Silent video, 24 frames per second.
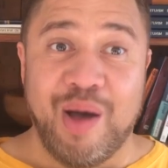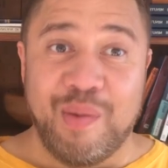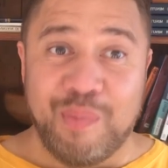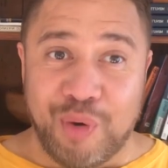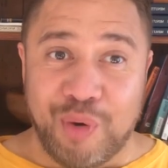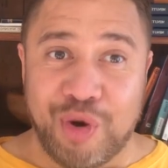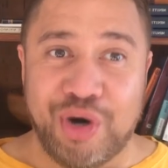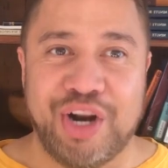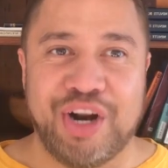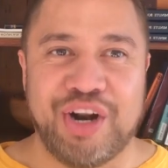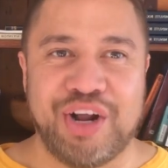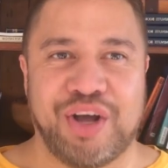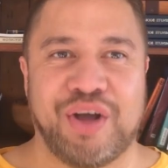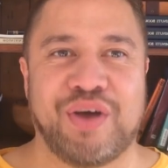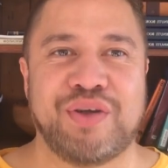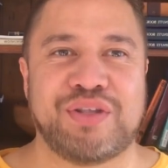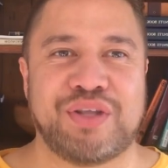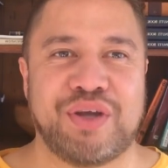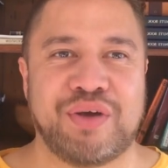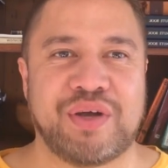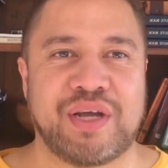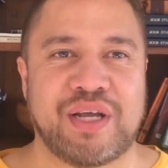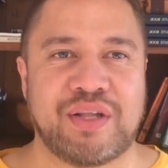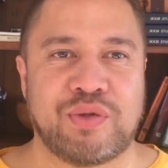Morena
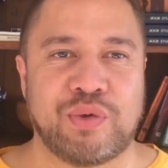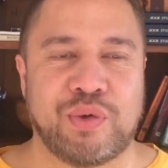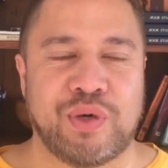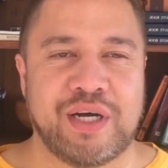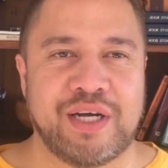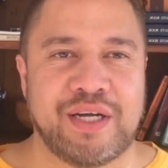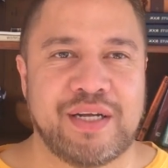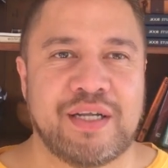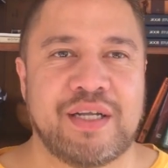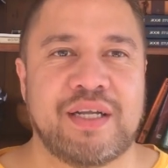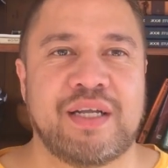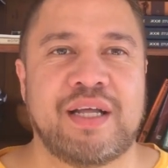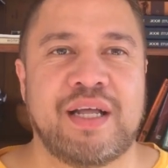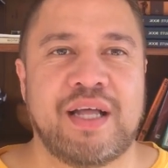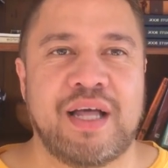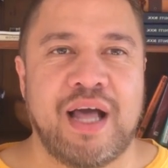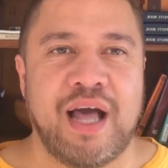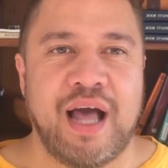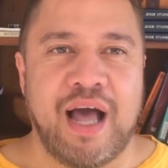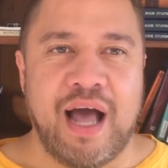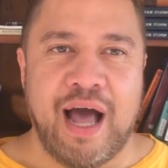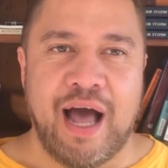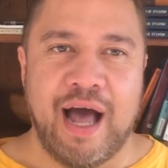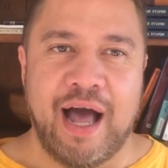koutou
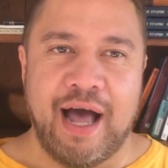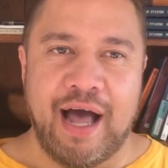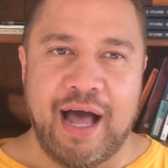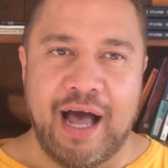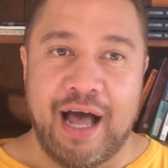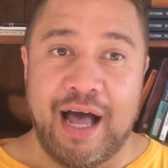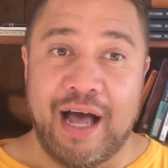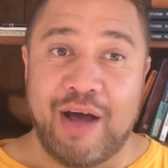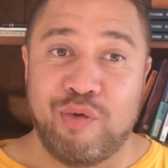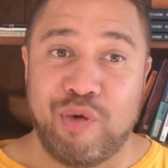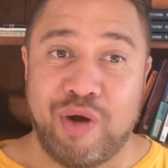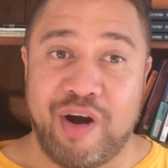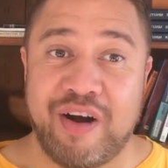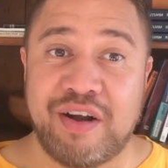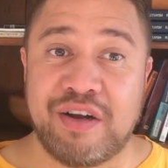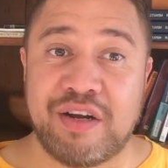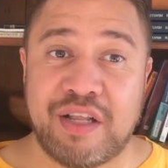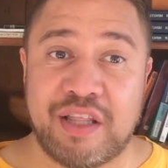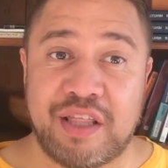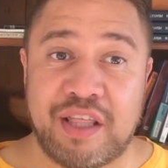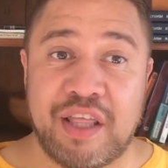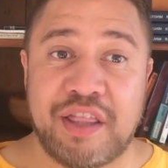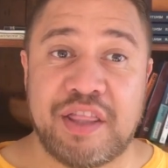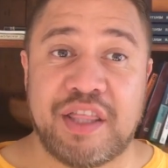katoa. We're
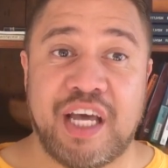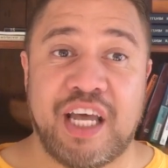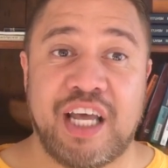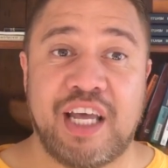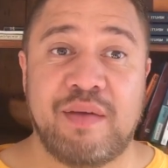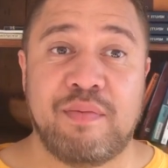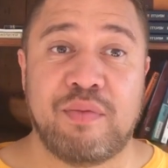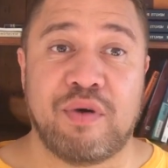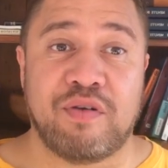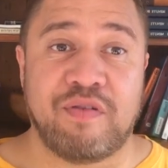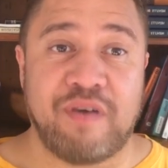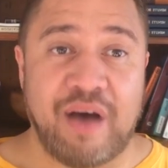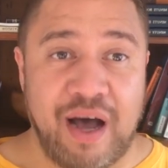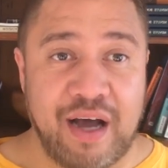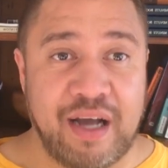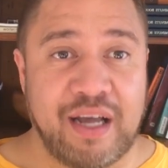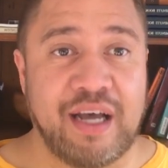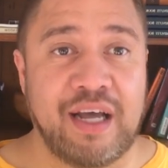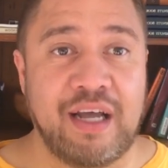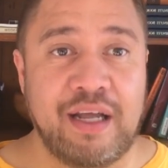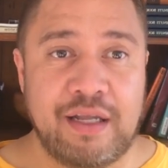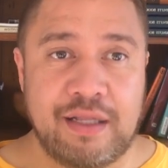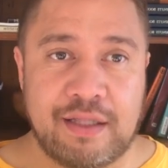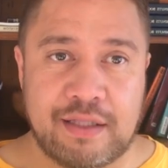under the theme of
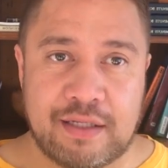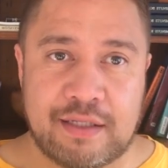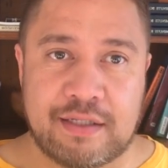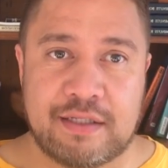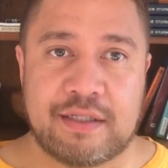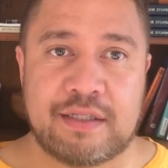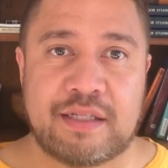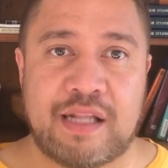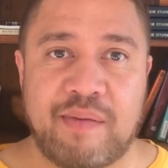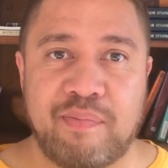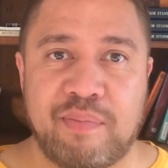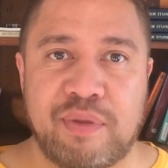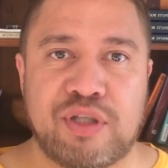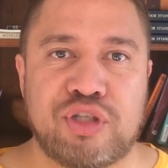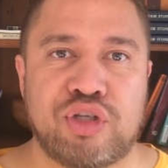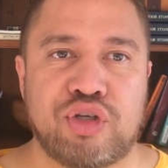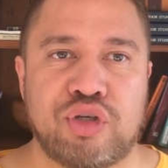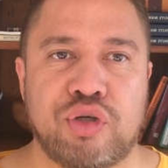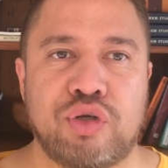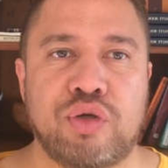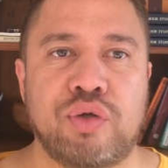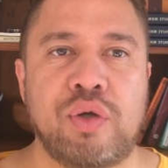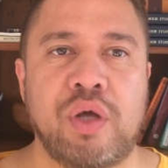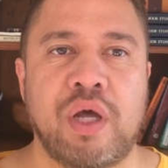haka. This is number
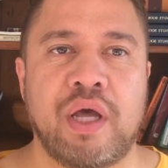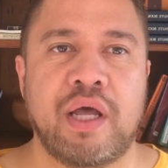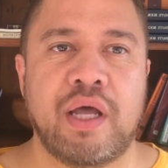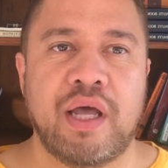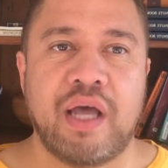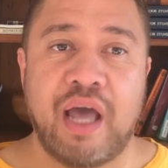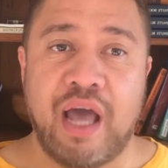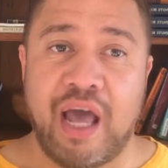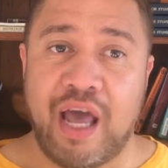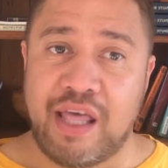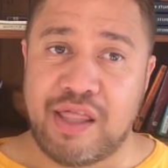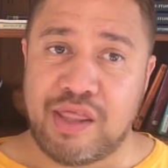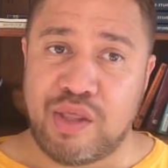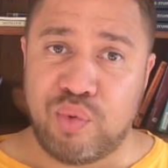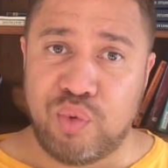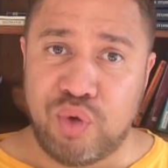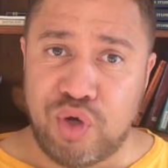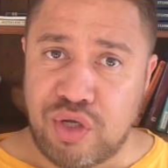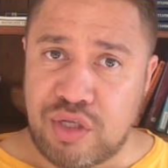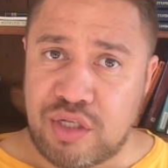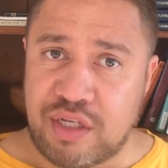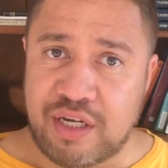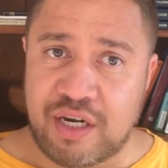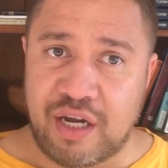two. And the
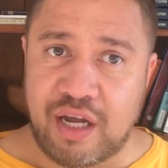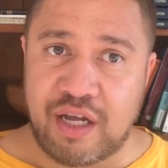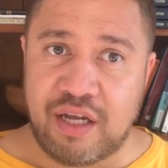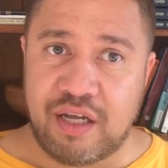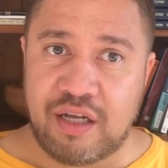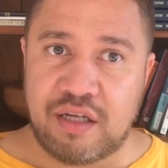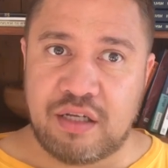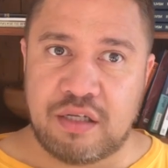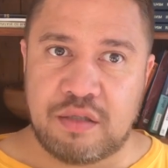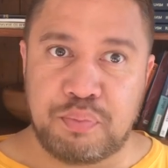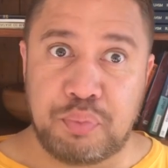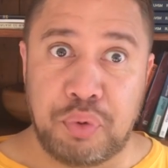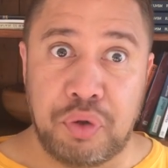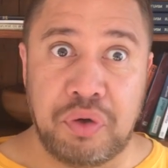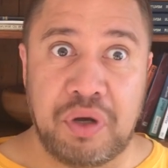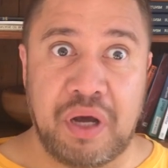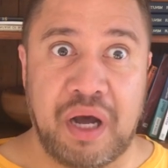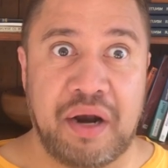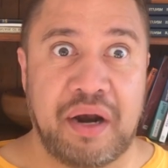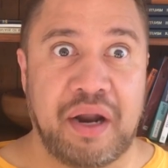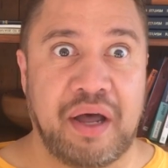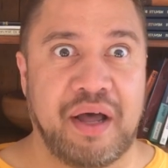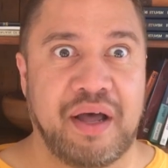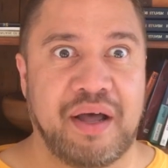word today is
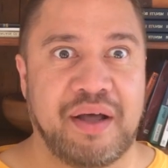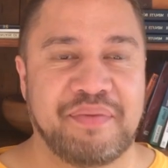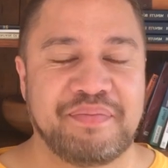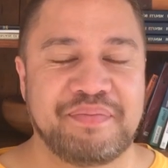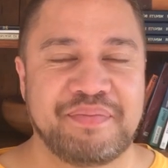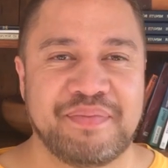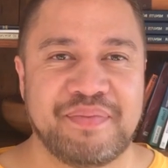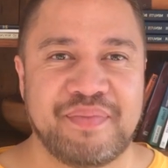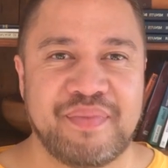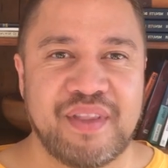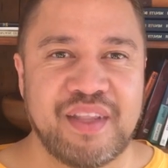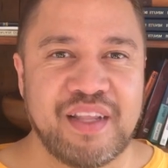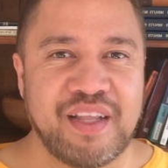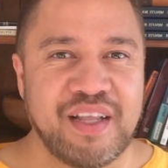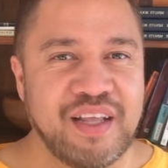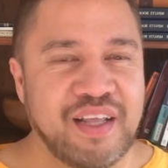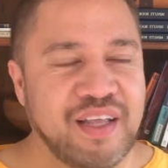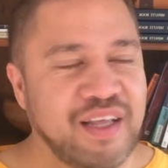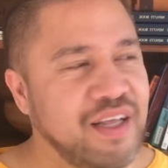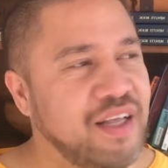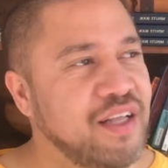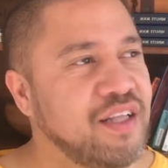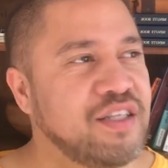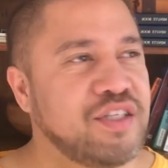pūkana.
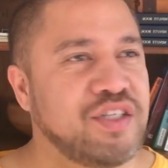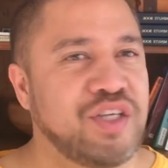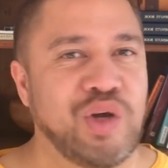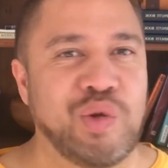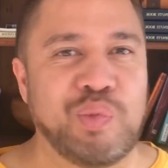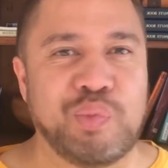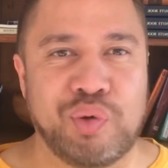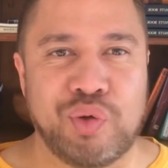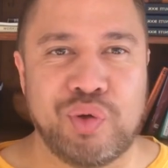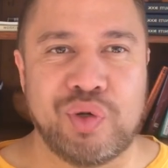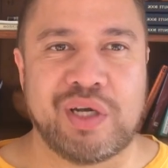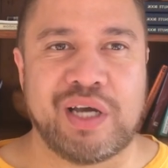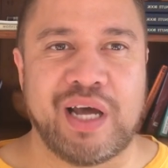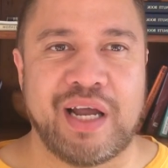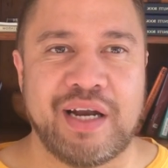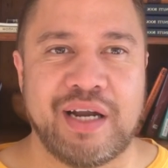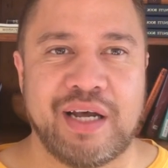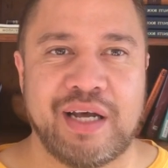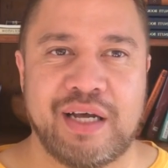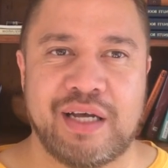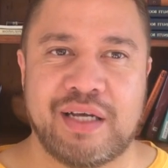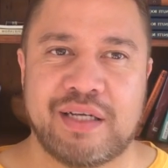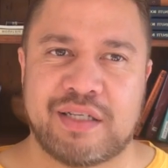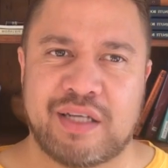And so
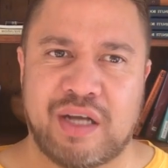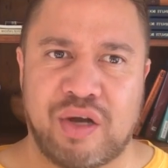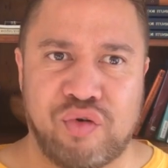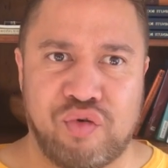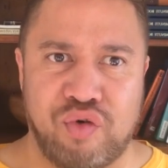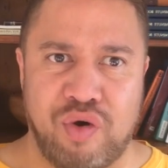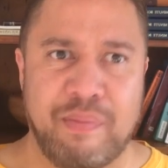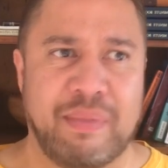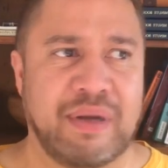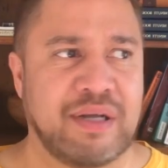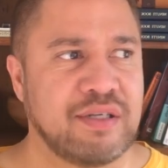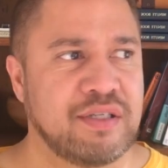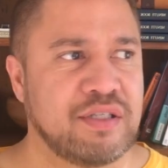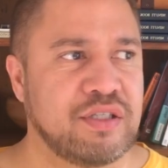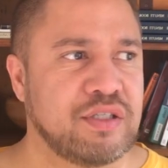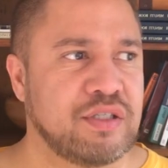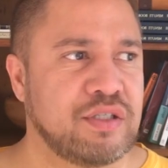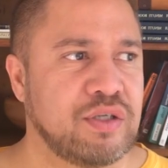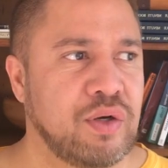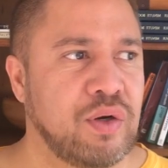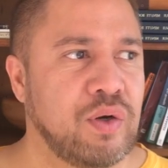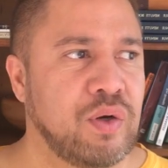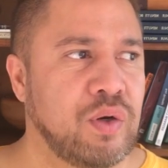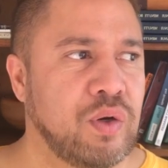pūkana is a
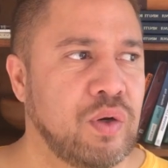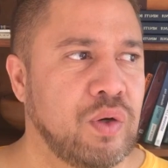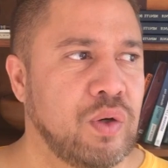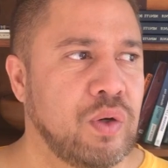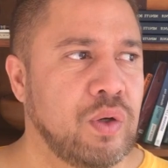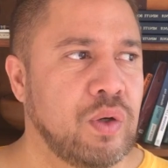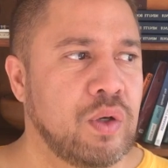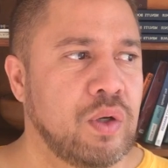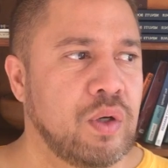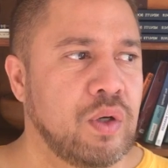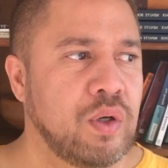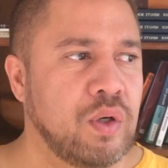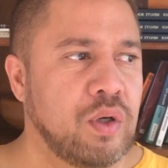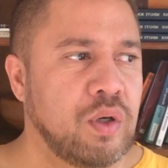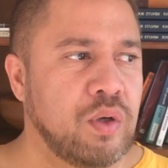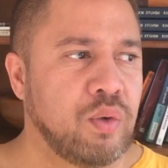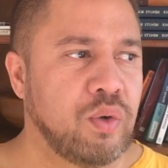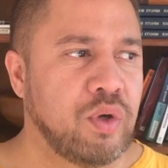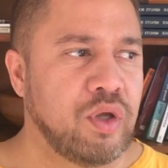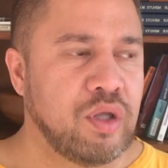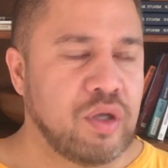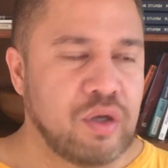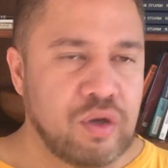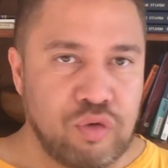grimace, or
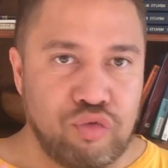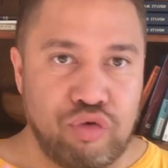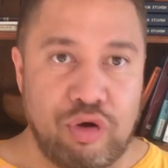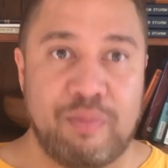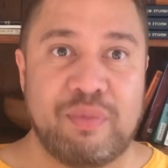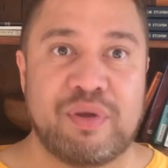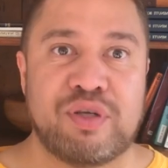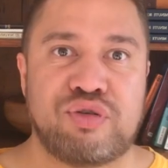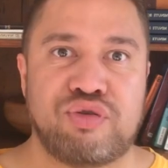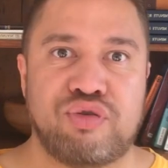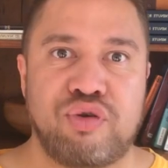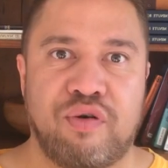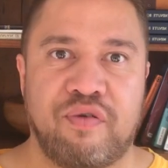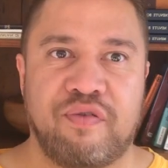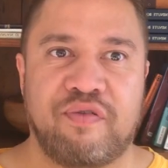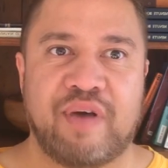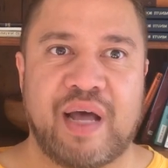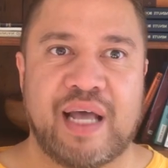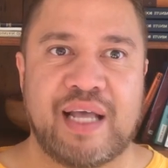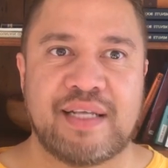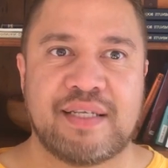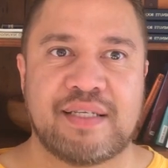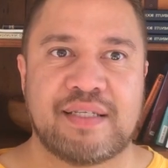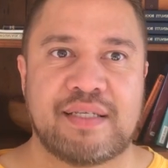where you grimace your
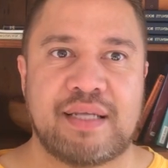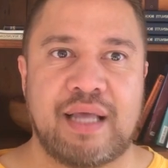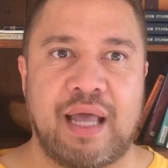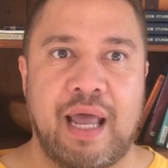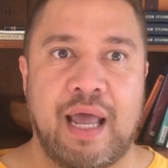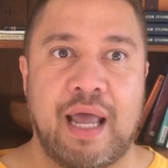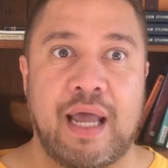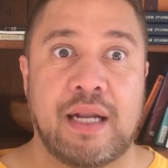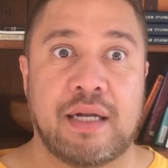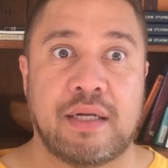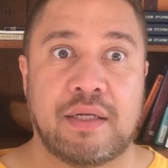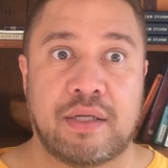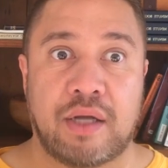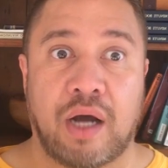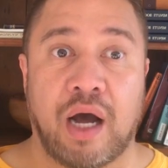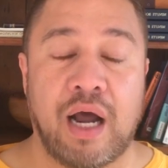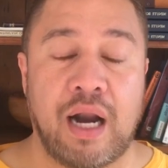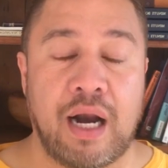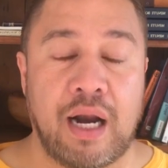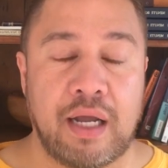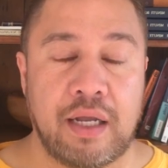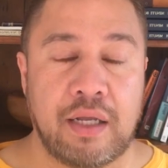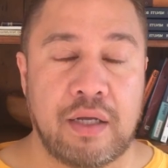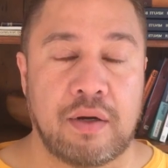face and
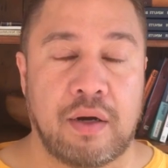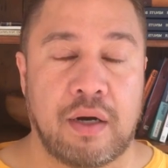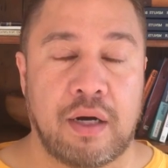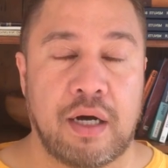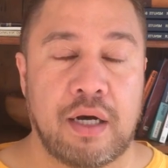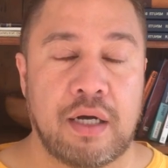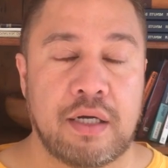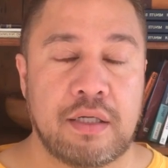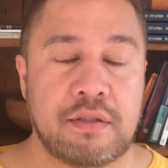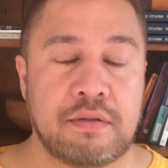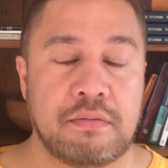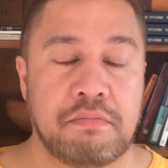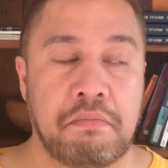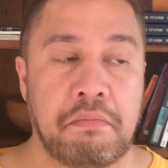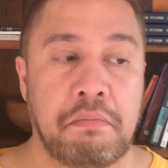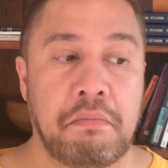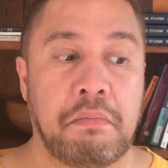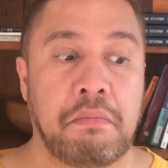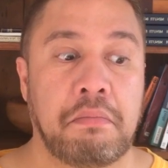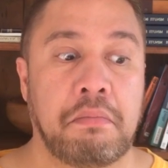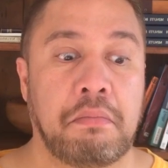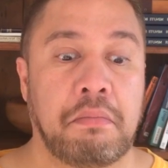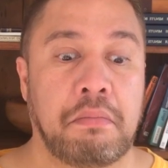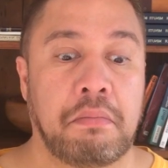dilate your eyes
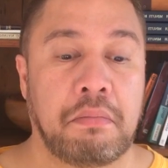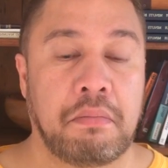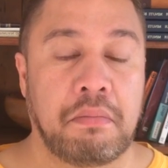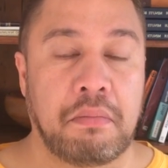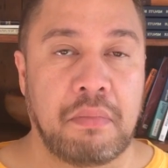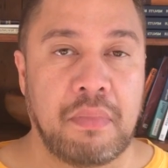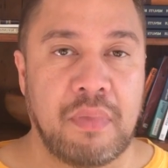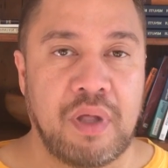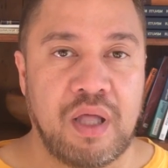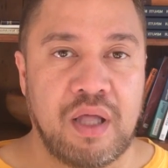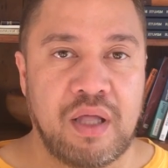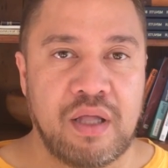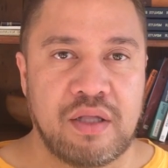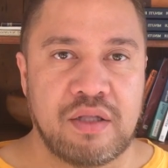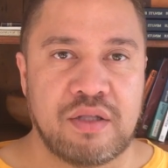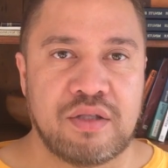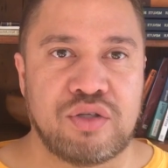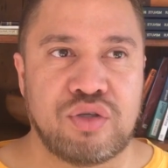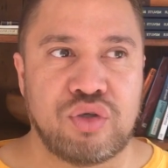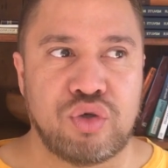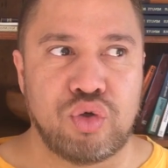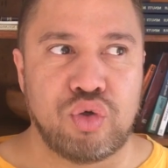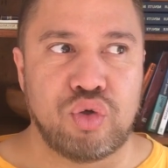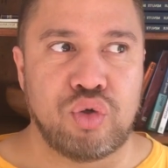
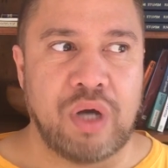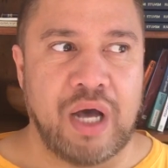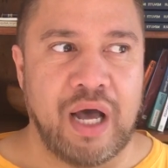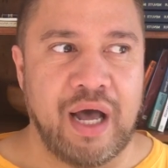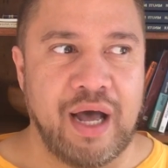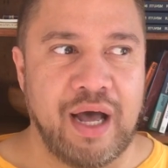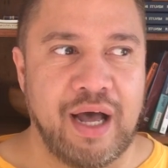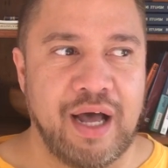to